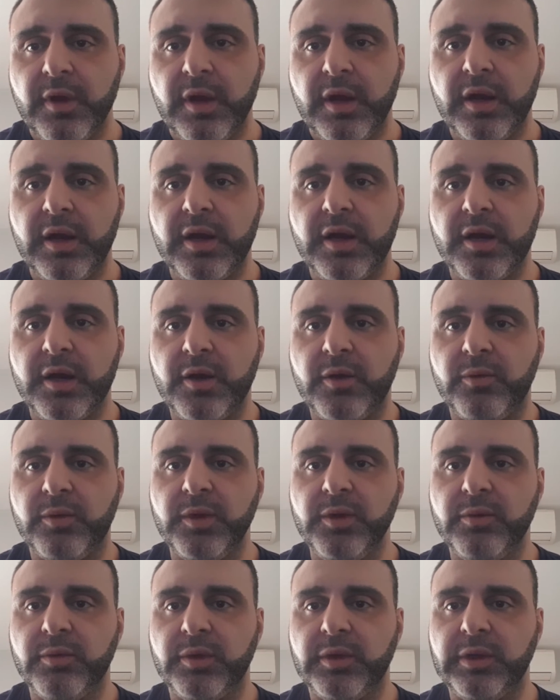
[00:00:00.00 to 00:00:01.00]
we
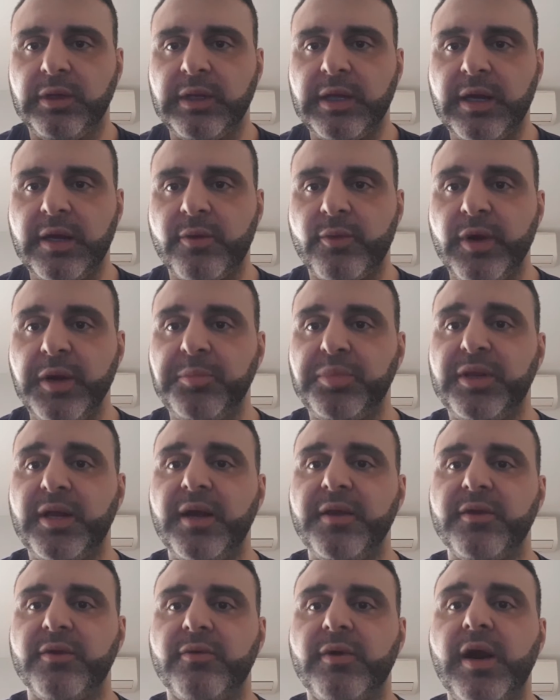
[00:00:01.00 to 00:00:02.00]
will
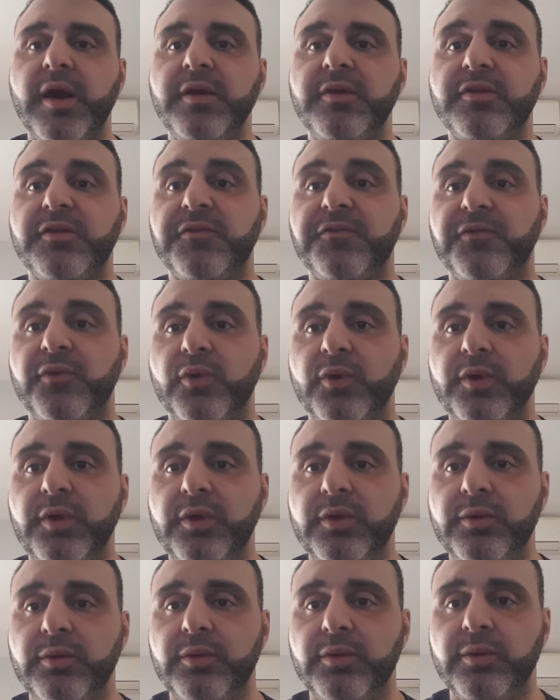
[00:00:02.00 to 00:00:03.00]
replay the race for
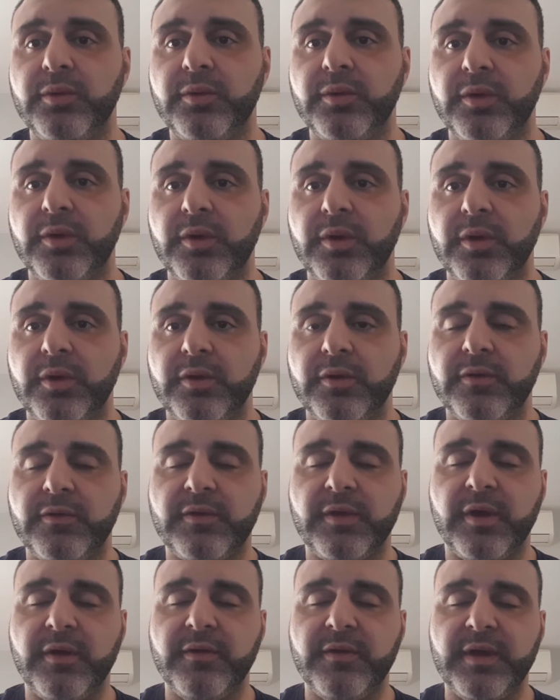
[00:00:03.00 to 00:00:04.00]
you,
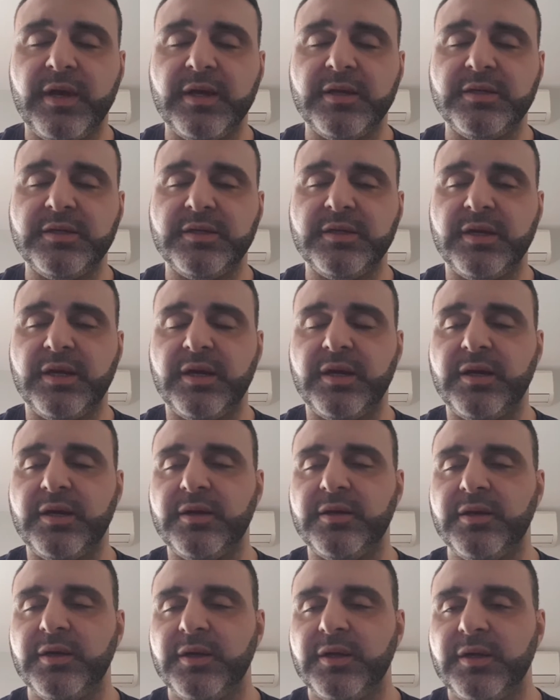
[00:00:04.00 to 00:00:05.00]
so that
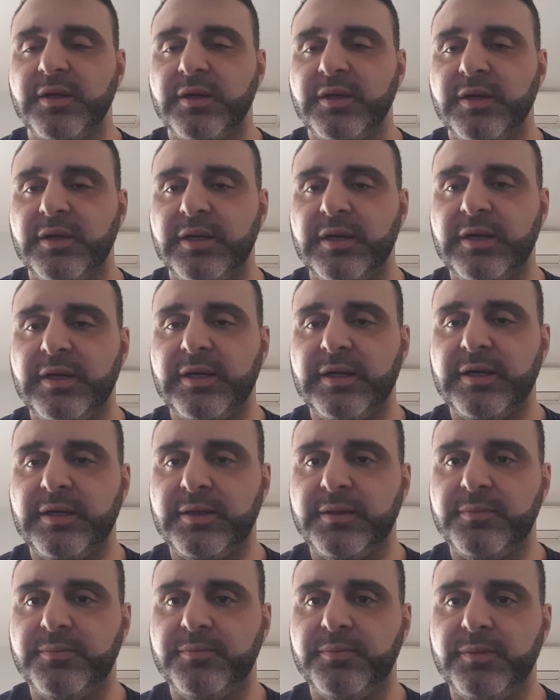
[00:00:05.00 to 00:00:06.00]

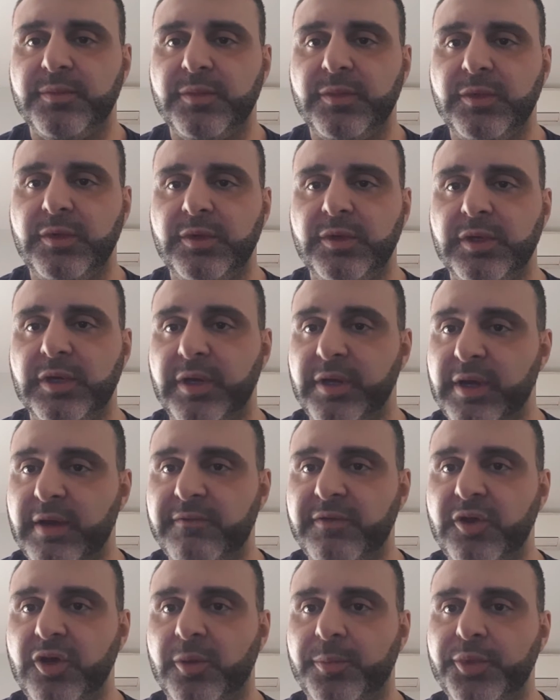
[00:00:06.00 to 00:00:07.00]
you know, you
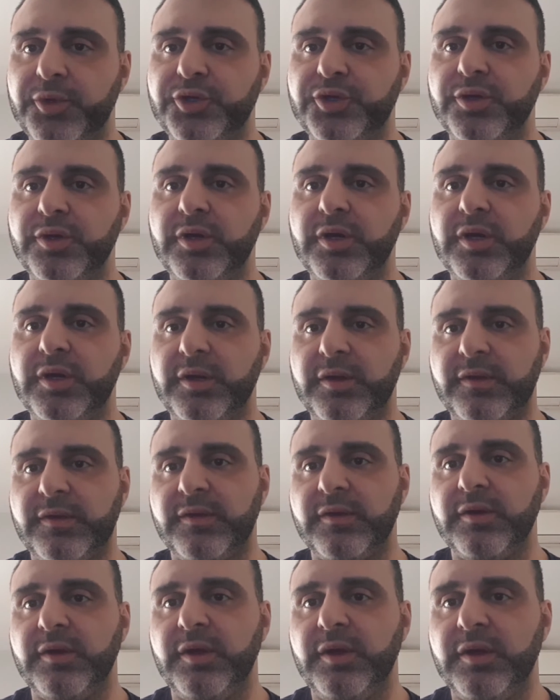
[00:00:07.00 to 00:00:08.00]
have the opportunity to
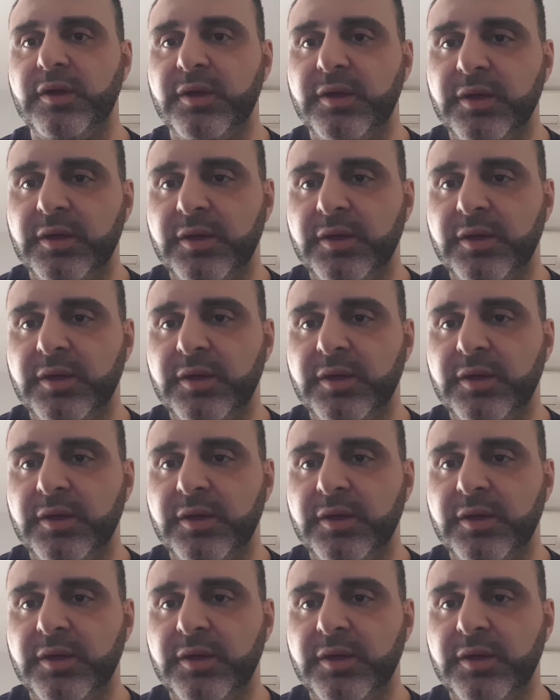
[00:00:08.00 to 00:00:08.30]
see